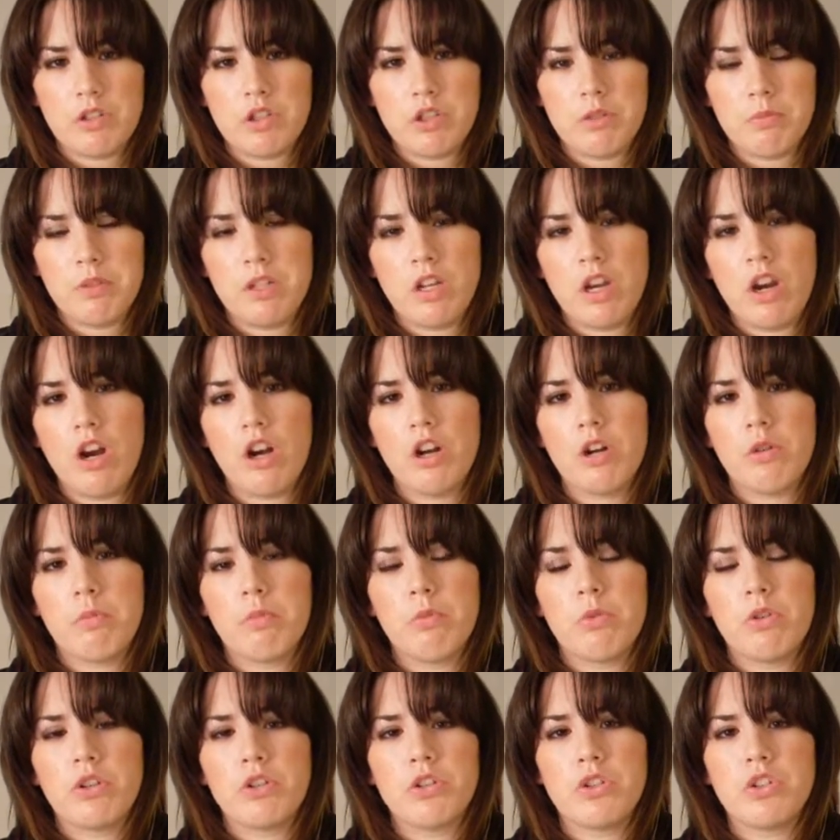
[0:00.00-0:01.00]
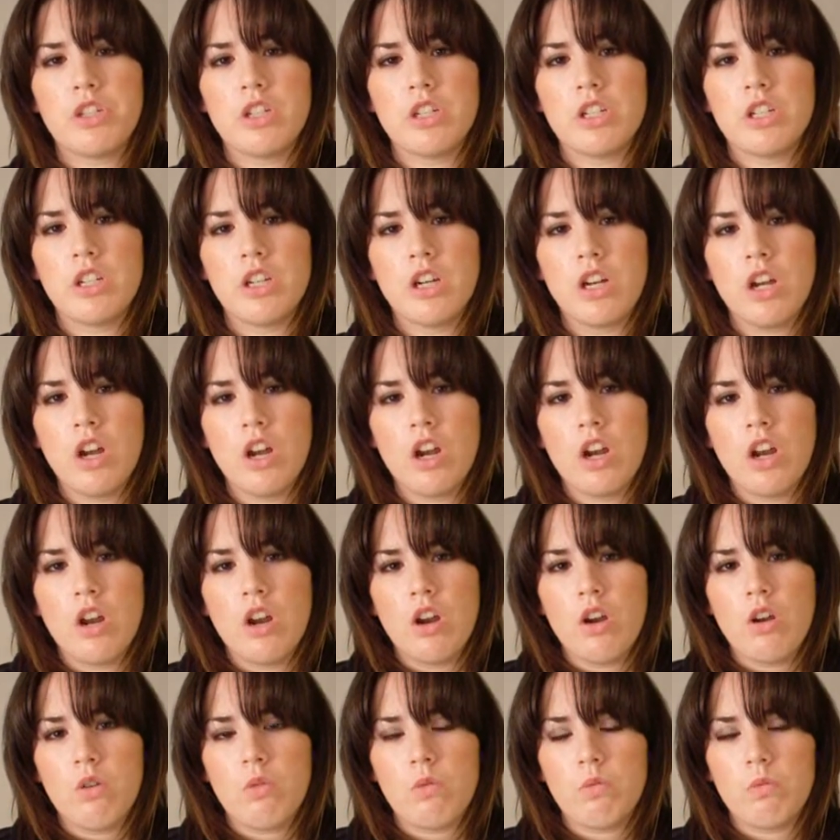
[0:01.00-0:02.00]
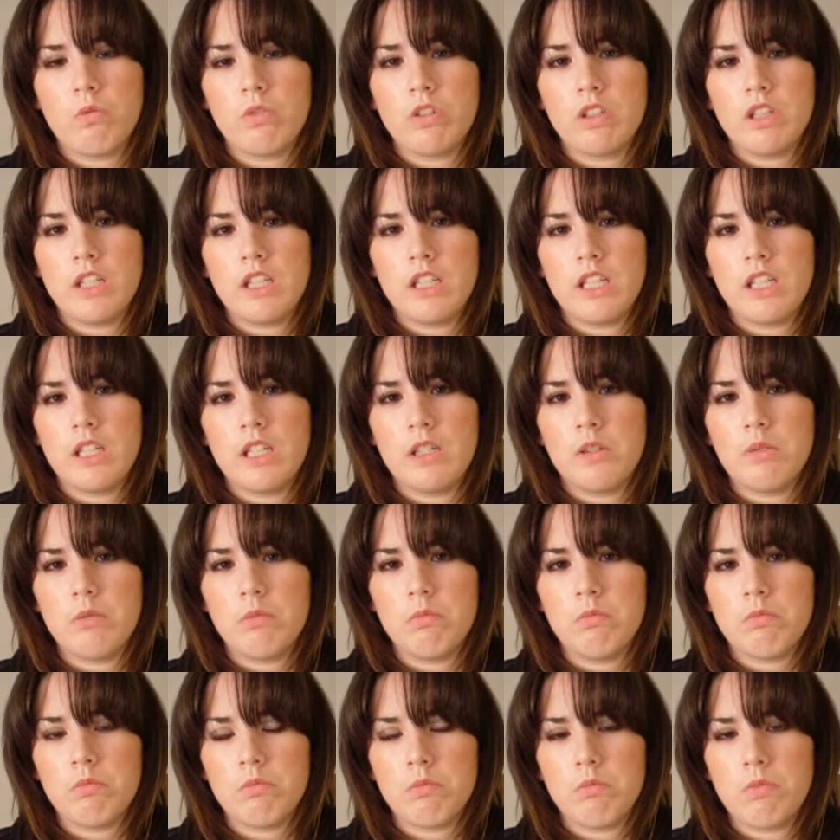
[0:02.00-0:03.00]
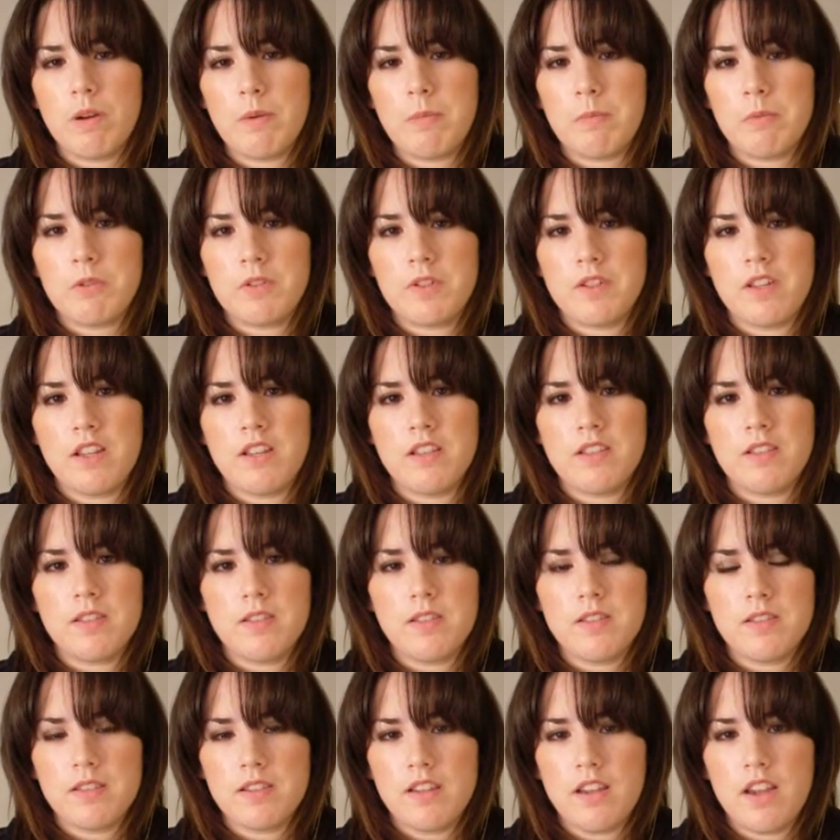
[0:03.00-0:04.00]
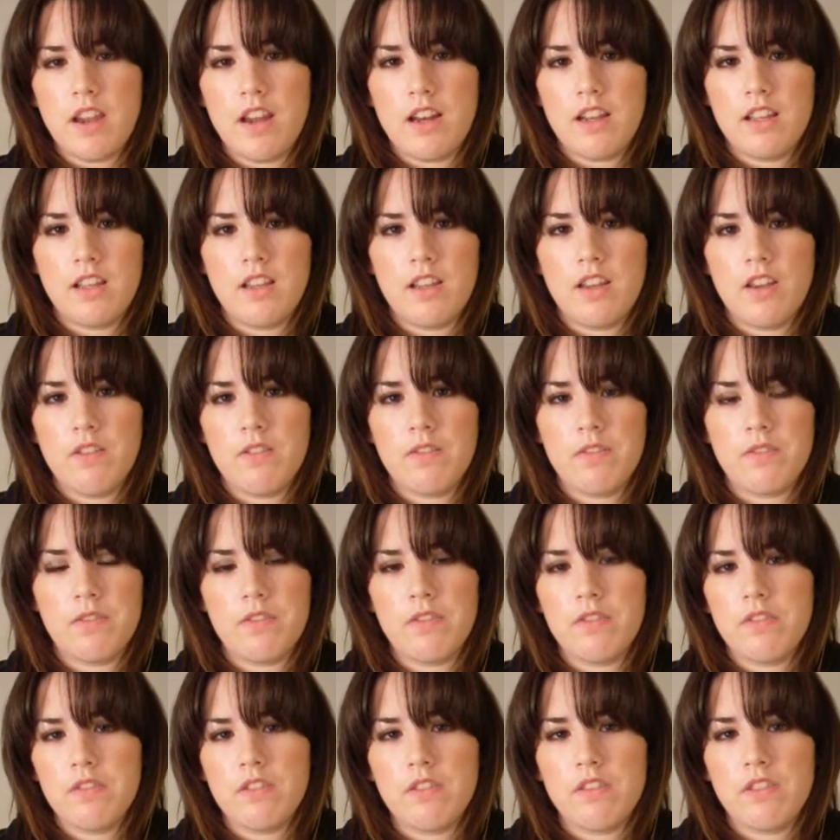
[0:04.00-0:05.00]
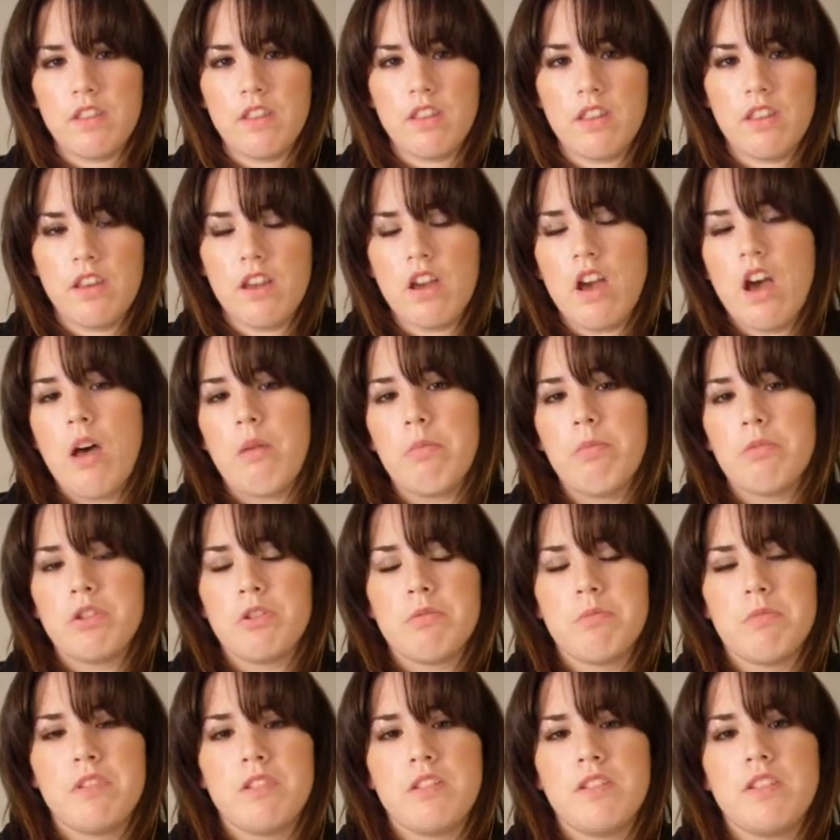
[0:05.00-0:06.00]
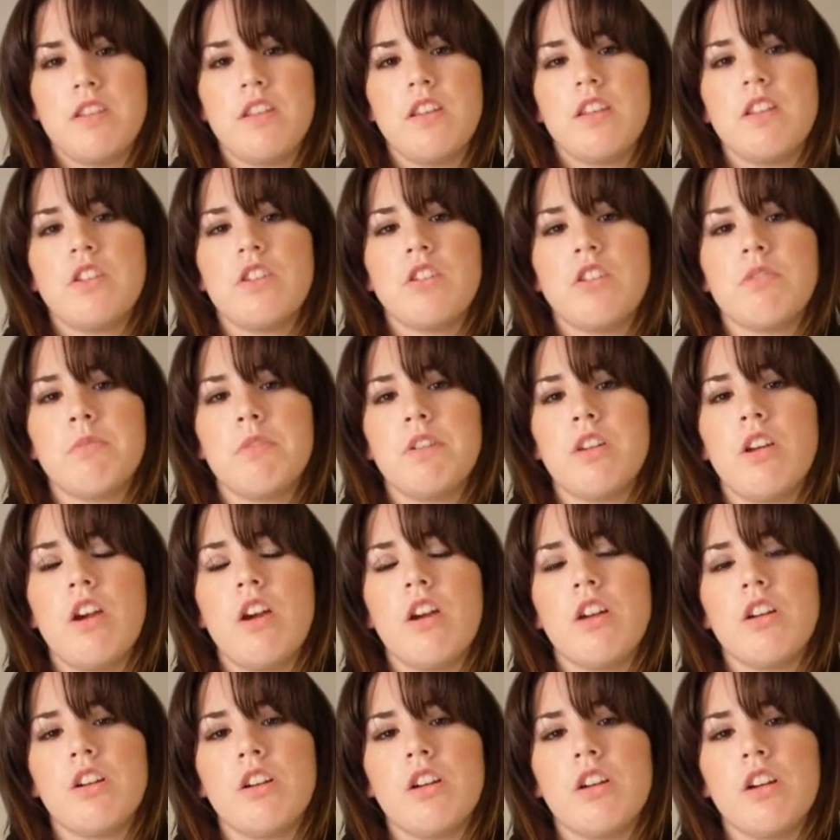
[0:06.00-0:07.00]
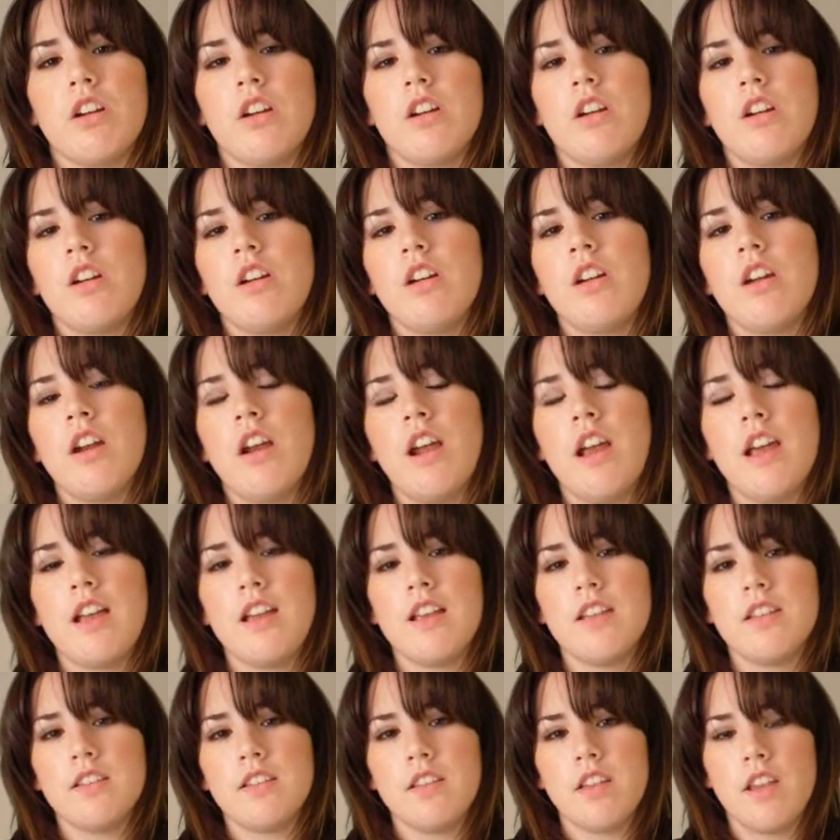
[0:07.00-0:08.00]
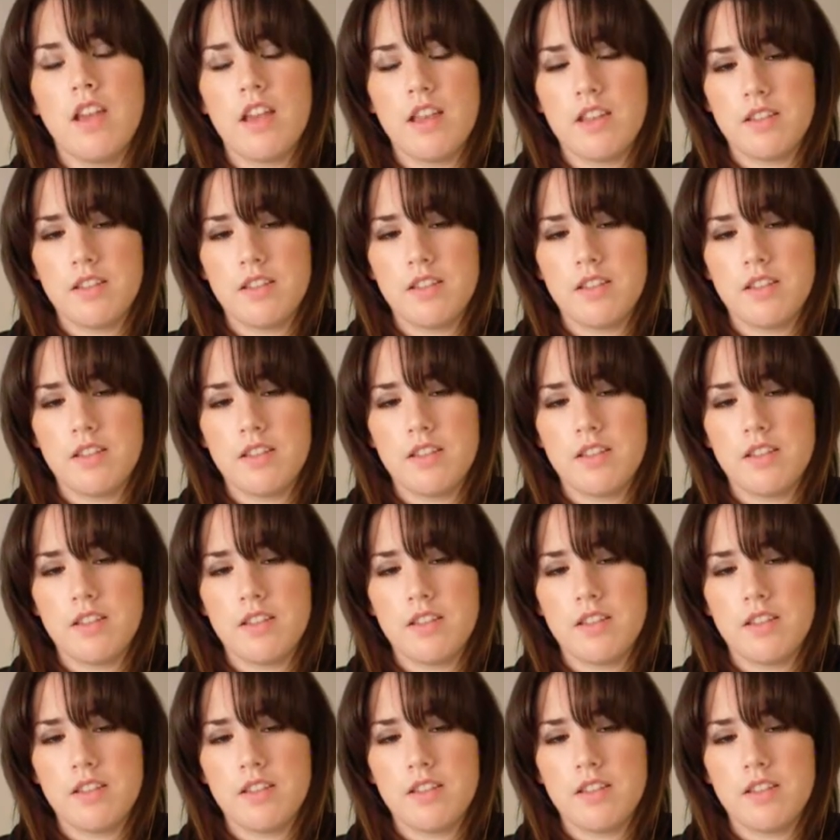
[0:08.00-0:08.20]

Jimmy Carter portrait really represents any of the accomplishments that Jimmy Carter has